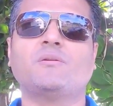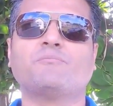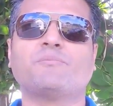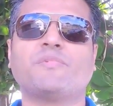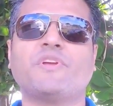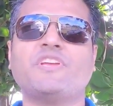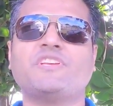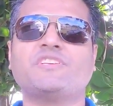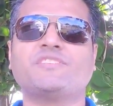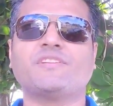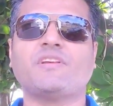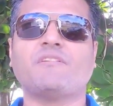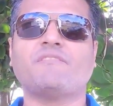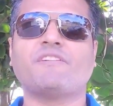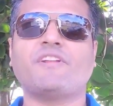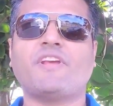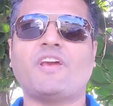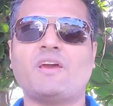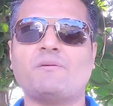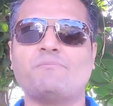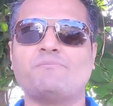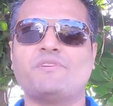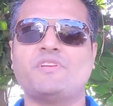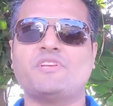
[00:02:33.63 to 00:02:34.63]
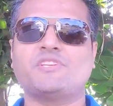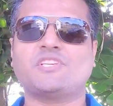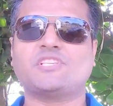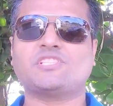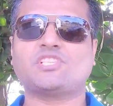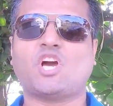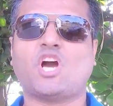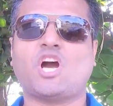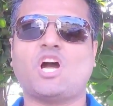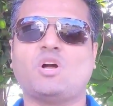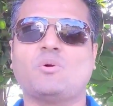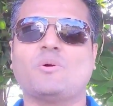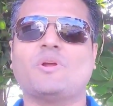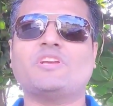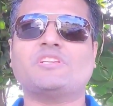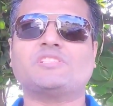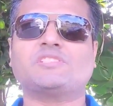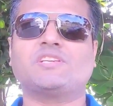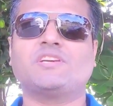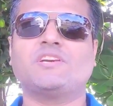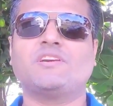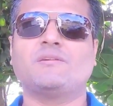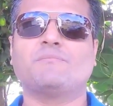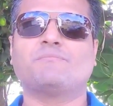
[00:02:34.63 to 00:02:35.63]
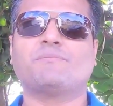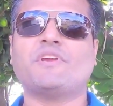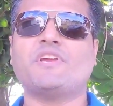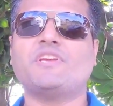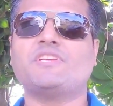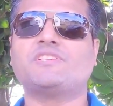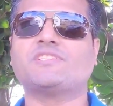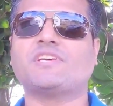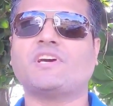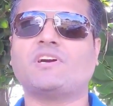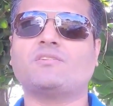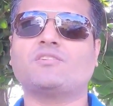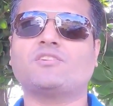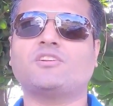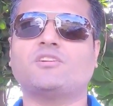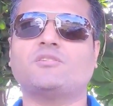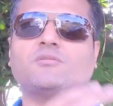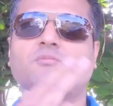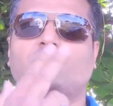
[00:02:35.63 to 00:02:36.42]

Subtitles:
Peace, love, and happiness as always. Peace out.